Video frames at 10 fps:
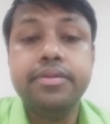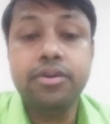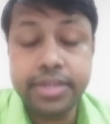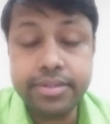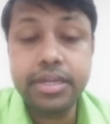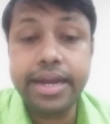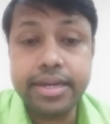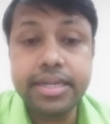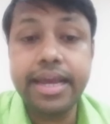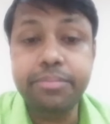or sensory
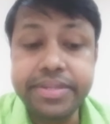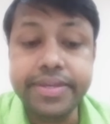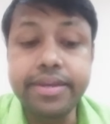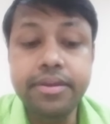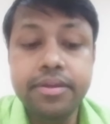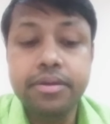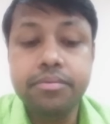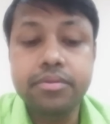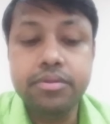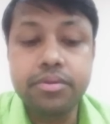ataxia can be seen,
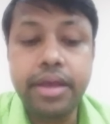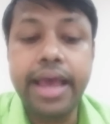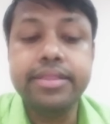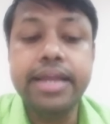and